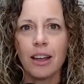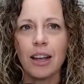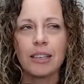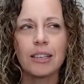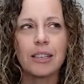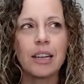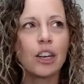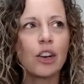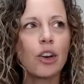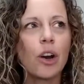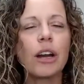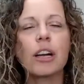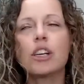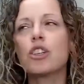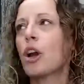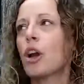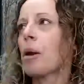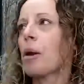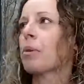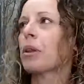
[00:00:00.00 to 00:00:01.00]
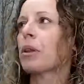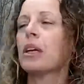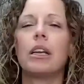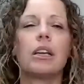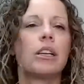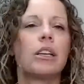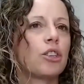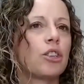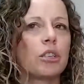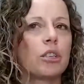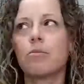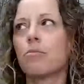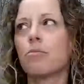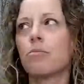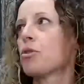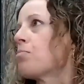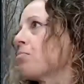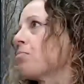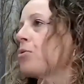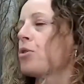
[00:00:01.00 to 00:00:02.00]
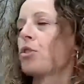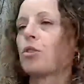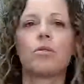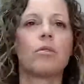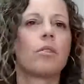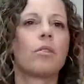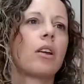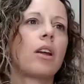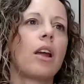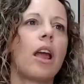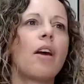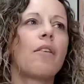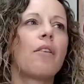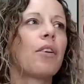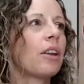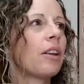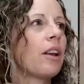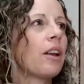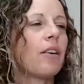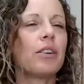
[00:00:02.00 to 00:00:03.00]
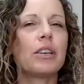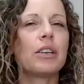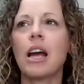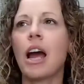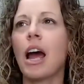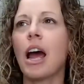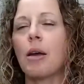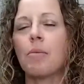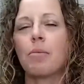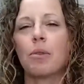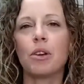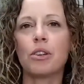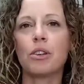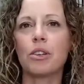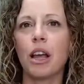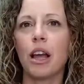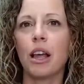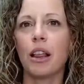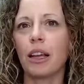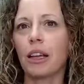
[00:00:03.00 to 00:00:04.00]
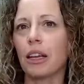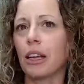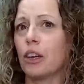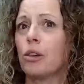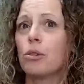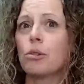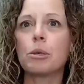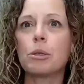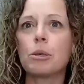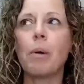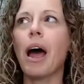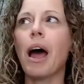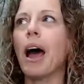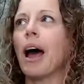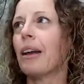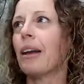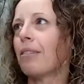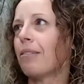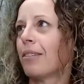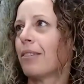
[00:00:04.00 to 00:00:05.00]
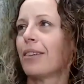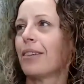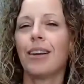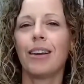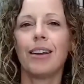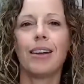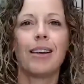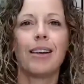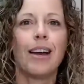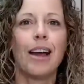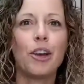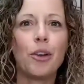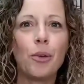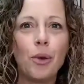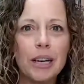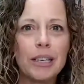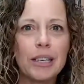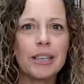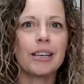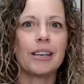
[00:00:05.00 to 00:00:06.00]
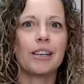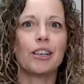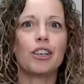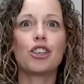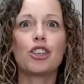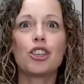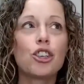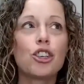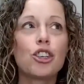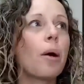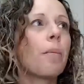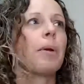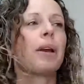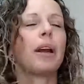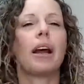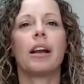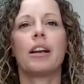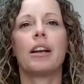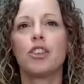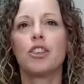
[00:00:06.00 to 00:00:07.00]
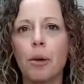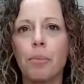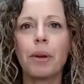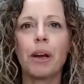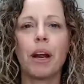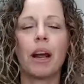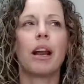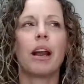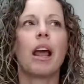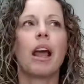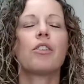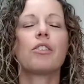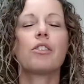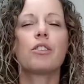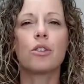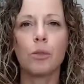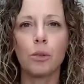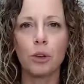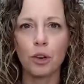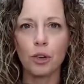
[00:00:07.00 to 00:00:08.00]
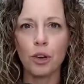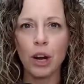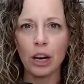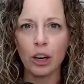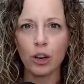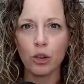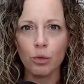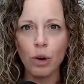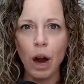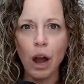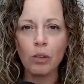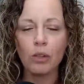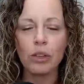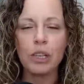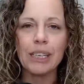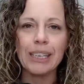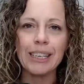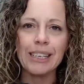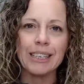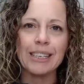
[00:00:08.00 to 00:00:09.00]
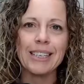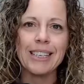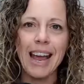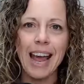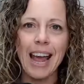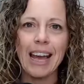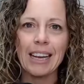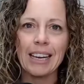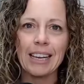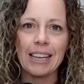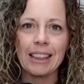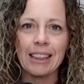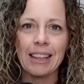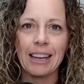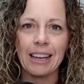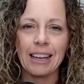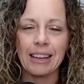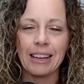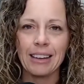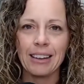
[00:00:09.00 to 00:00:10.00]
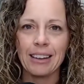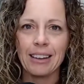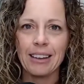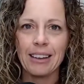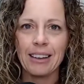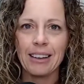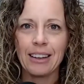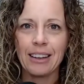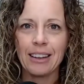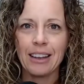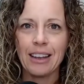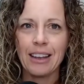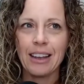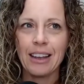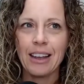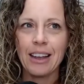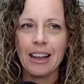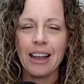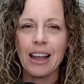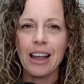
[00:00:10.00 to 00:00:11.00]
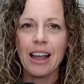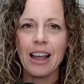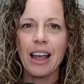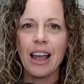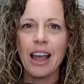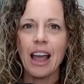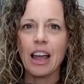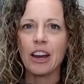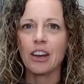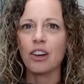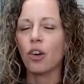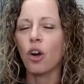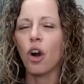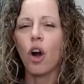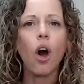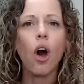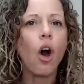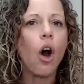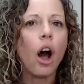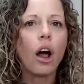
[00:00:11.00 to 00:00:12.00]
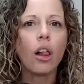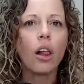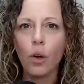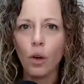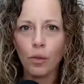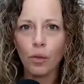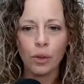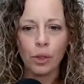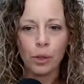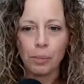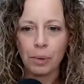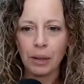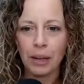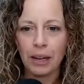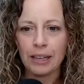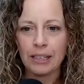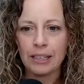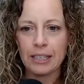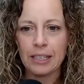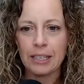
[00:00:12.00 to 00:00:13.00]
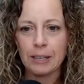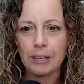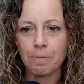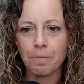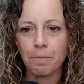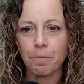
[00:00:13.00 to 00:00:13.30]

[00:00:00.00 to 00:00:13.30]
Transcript: It's like you're on a trampoline and just every every time there's like a new spot, a new idea, you're just jumping on it, jumping on it, and there's no you're not grounded into anything. And you're all over the place.